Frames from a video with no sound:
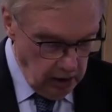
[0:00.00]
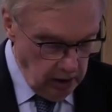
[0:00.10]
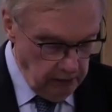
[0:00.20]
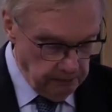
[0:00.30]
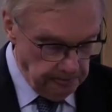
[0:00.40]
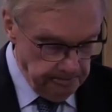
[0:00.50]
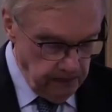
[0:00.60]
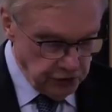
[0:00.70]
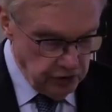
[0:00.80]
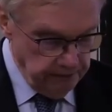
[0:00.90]
Uh,
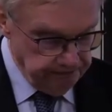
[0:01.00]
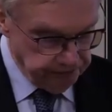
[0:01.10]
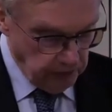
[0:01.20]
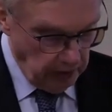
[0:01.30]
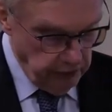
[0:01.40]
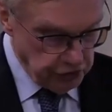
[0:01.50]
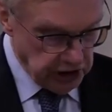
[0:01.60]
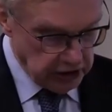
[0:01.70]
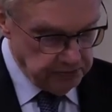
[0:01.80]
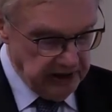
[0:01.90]
the, the
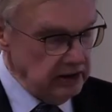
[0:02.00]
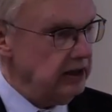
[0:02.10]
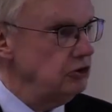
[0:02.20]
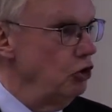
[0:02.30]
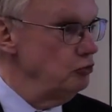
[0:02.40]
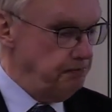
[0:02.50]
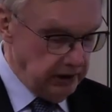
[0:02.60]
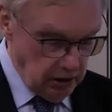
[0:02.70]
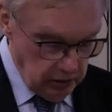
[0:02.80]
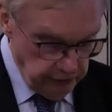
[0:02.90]
judgment that
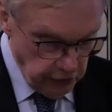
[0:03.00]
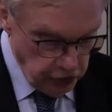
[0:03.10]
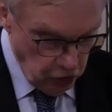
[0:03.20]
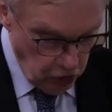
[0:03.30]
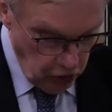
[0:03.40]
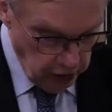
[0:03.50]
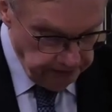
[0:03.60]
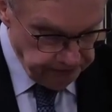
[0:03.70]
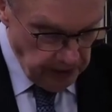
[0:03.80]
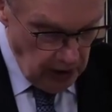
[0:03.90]
opened the door,
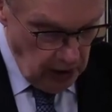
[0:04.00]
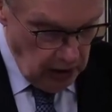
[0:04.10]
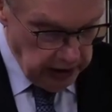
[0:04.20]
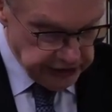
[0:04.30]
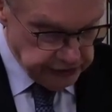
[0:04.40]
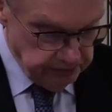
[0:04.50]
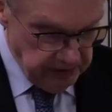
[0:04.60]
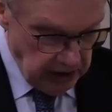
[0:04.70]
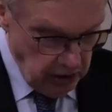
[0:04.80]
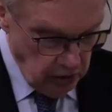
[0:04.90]
as
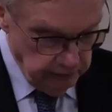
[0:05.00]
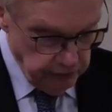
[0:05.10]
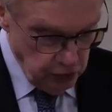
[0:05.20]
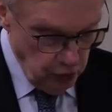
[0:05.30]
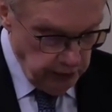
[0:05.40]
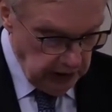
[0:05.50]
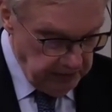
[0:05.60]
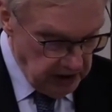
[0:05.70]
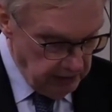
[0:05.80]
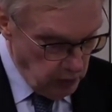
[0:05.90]
many of you will
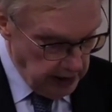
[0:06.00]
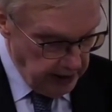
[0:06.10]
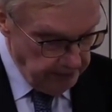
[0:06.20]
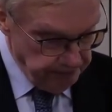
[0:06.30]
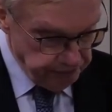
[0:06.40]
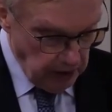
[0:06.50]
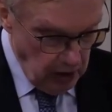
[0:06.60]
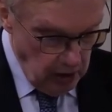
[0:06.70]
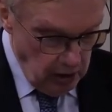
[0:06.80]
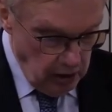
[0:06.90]
be aware,
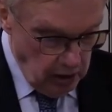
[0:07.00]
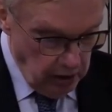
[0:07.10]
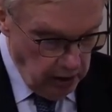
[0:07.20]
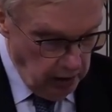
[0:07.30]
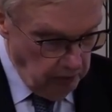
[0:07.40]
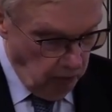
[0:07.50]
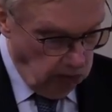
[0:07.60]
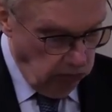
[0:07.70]
uh,